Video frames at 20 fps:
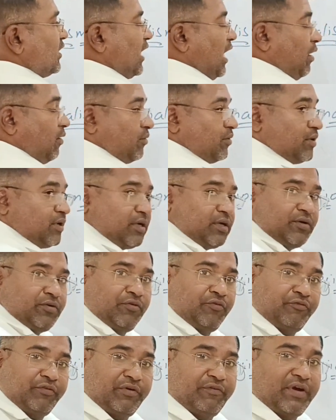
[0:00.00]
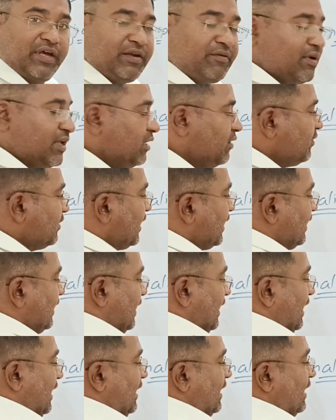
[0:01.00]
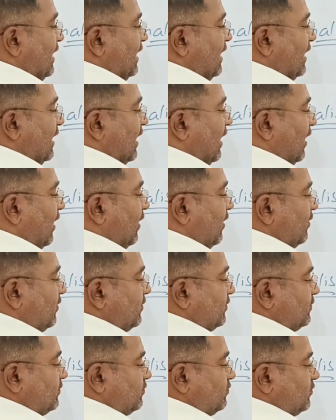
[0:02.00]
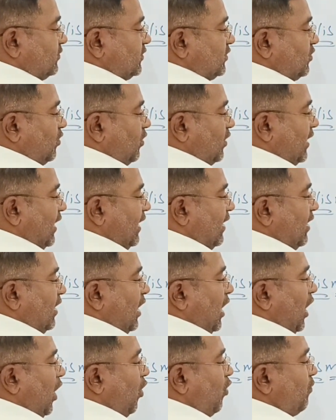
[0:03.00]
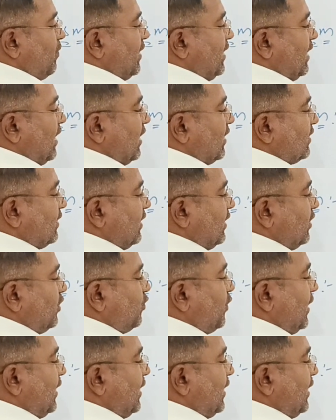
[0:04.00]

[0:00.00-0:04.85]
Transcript: Now, we very well know that India, okay, how many are there?